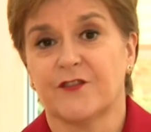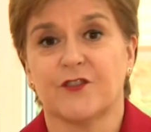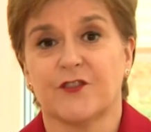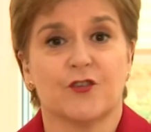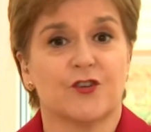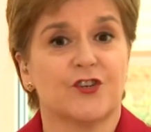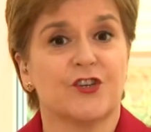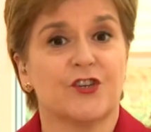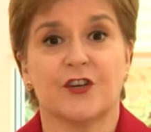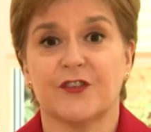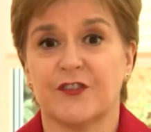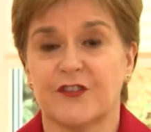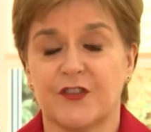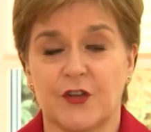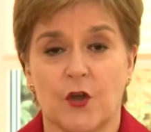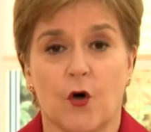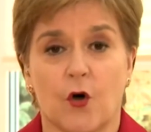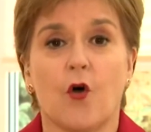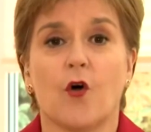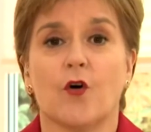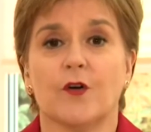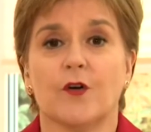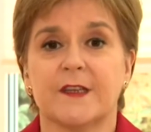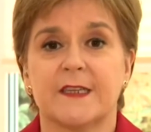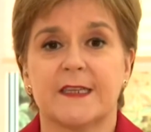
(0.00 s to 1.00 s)
does or does
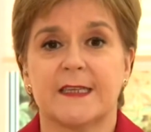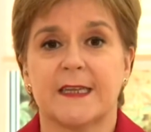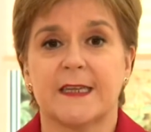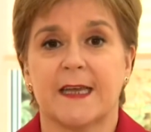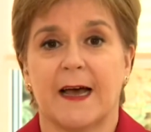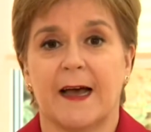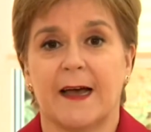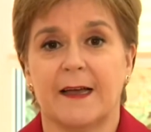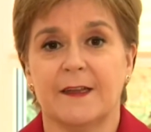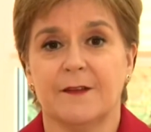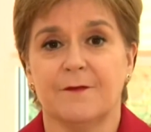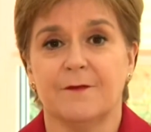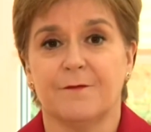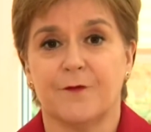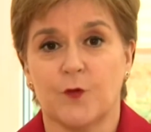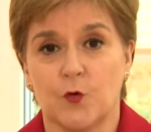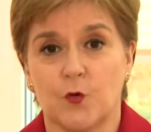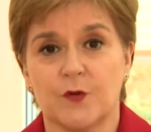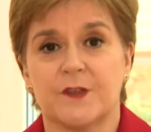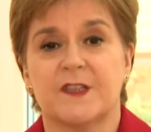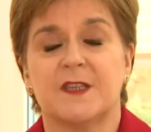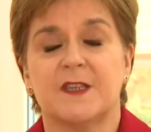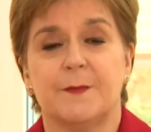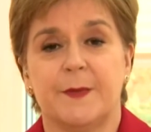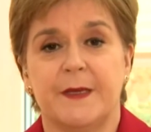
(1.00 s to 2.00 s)
not
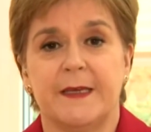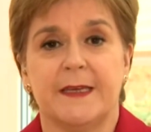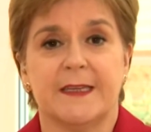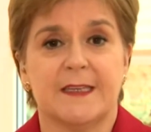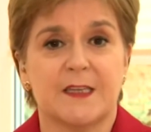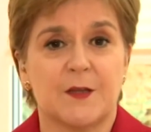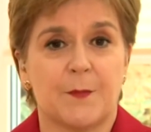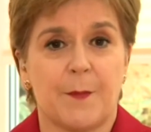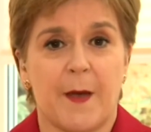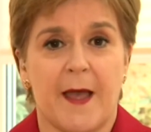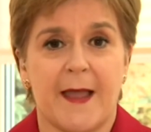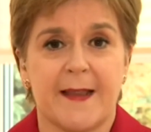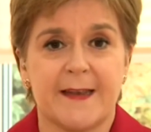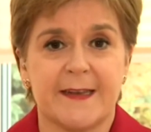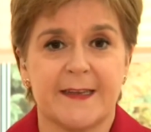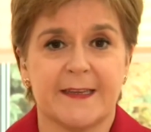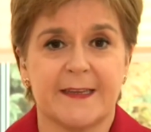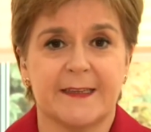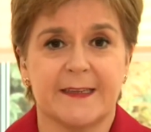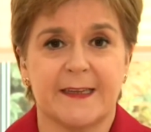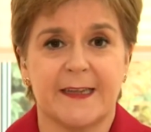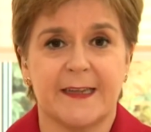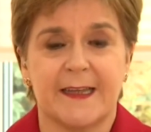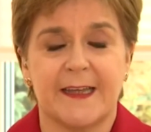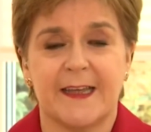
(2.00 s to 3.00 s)
vote to be
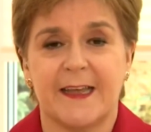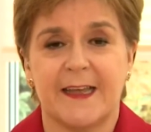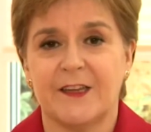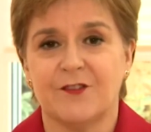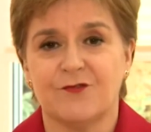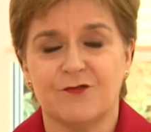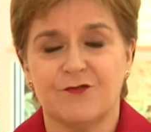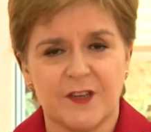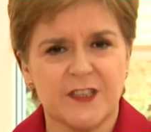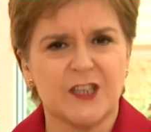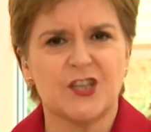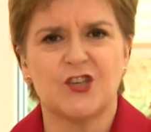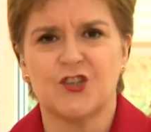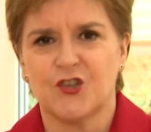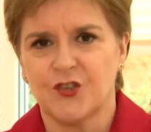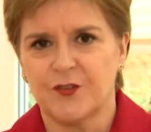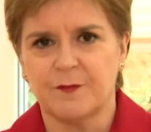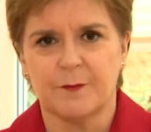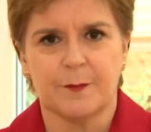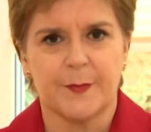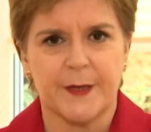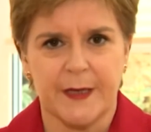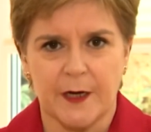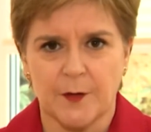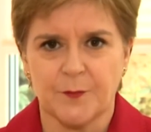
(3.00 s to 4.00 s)
independent, it really
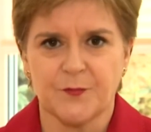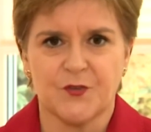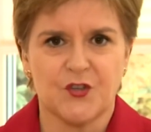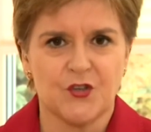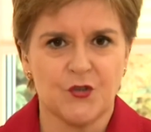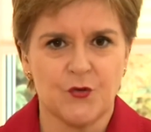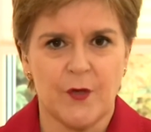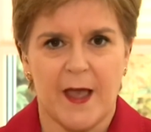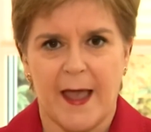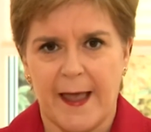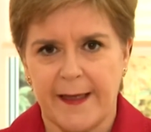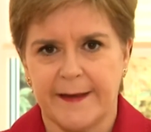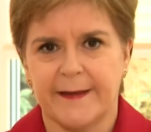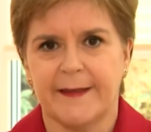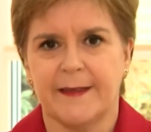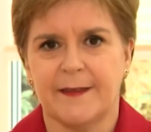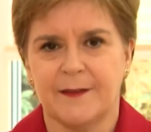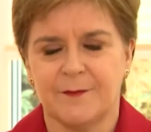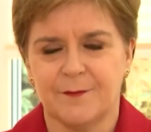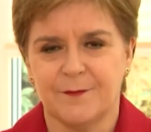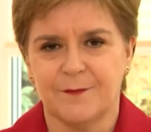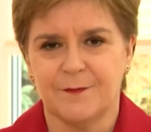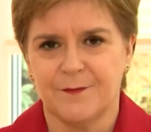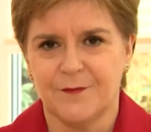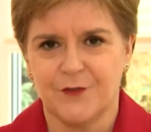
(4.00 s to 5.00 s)
shouldn't be up to
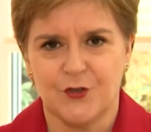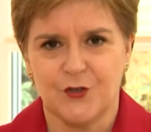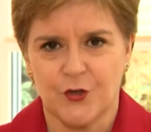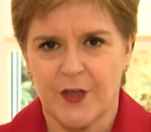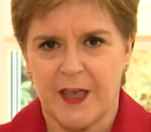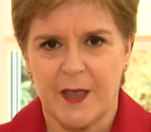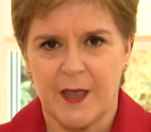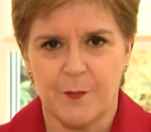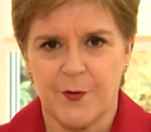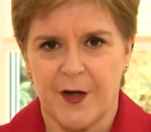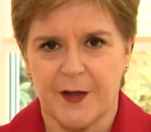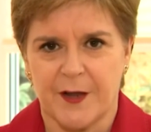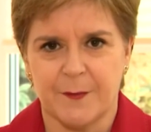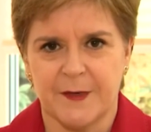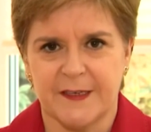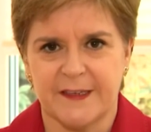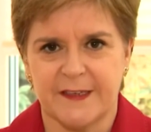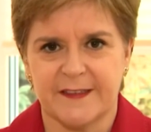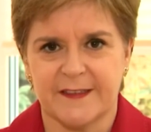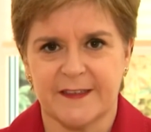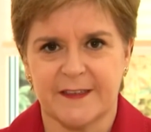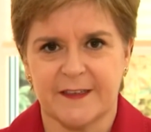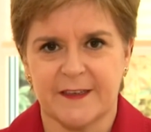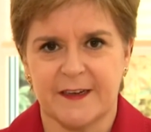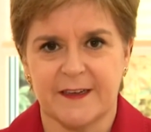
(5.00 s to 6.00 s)
any UK Prime
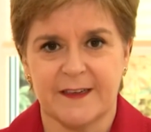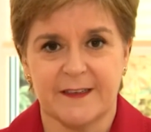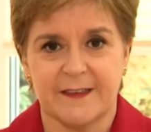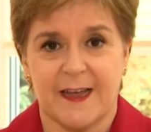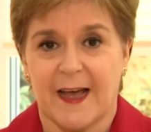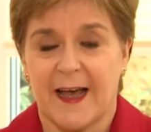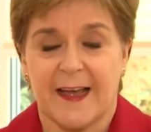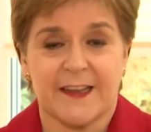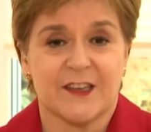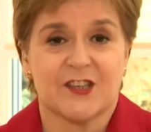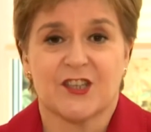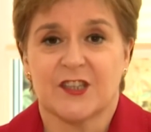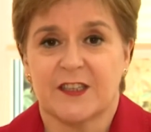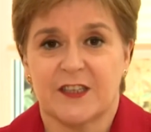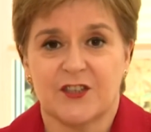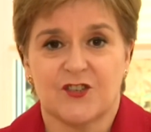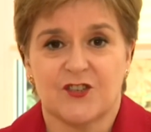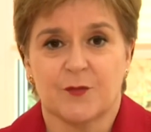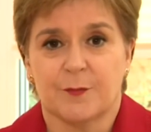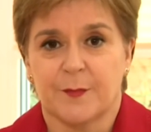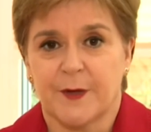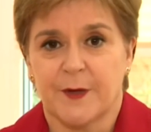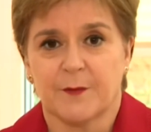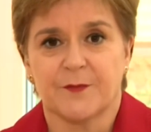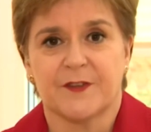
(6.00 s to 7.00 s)
Minister. Actually, it
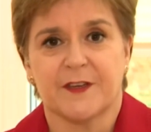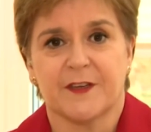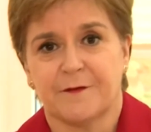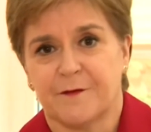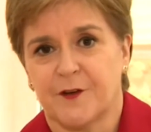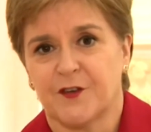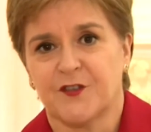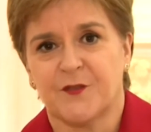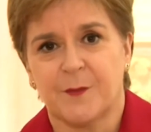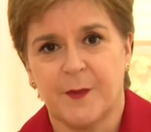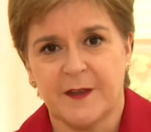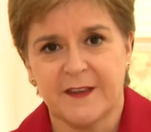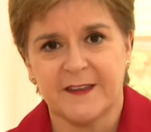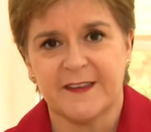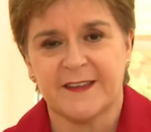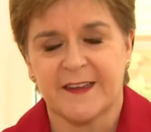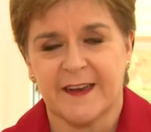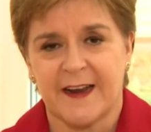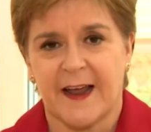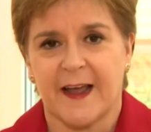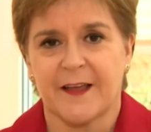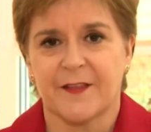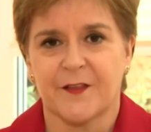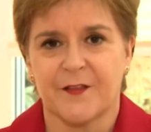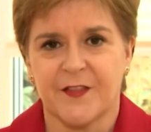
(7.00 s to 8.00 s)
shouldn't be up to a First
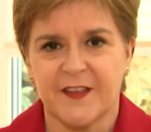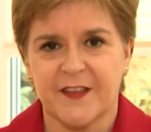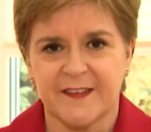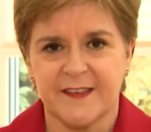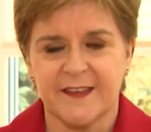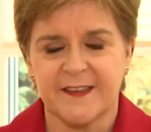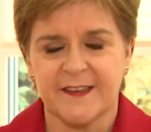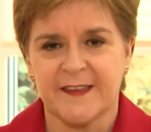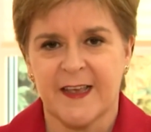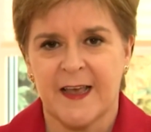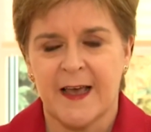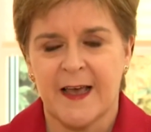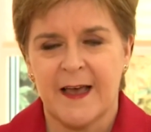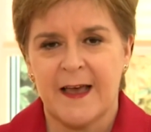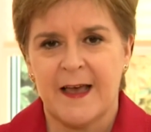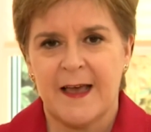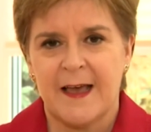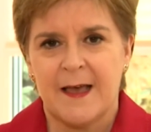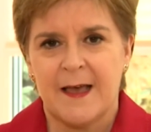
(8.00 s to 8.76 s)
Minister either. This is